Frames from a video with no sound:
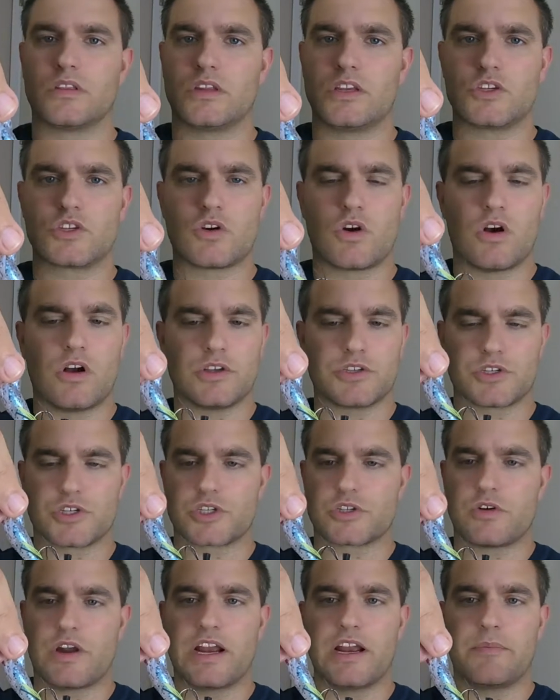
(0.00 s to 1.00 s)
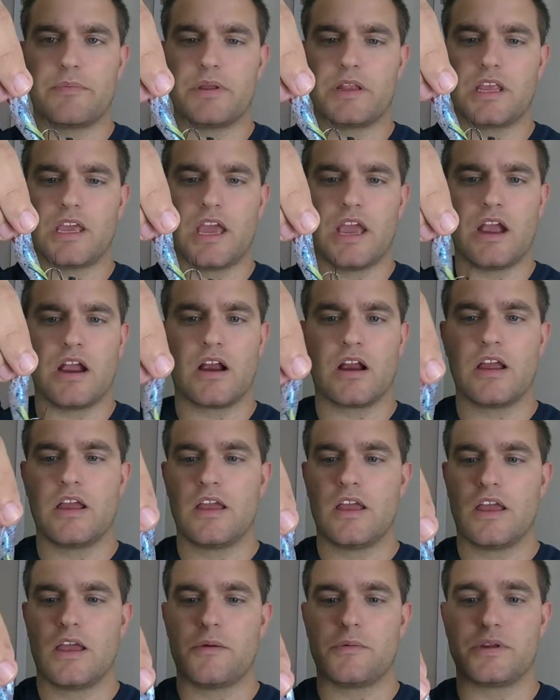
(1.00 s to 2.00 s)
these craws are straight up in the air.
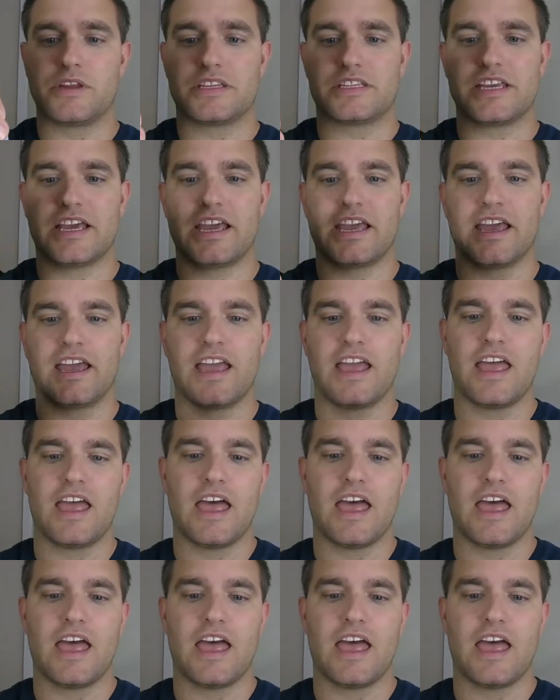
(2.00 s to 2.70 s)
I'm going to tell you,